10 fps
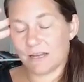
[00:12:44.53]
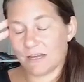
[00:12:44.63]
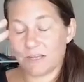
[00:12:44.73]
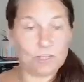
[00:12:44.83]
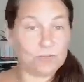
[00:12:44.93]

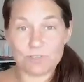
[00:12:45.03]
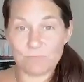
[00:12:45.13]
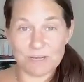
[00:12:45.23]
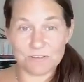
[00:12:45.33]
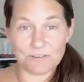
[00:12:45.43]
a huge
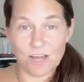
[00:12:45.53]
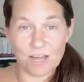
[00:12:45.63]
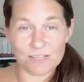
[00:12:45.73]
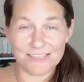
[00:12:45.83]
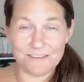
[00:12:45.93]
amount of
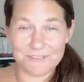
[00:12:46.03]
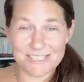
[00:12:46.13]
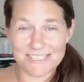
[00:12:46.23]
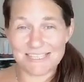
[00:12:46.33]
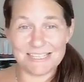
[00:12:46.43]
cognitive
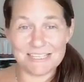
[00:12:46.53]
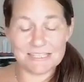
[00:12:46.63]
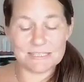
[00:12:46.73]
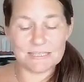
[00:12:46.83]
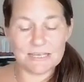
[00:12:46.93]

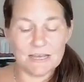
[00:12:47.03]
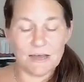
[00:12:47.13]
dissonance,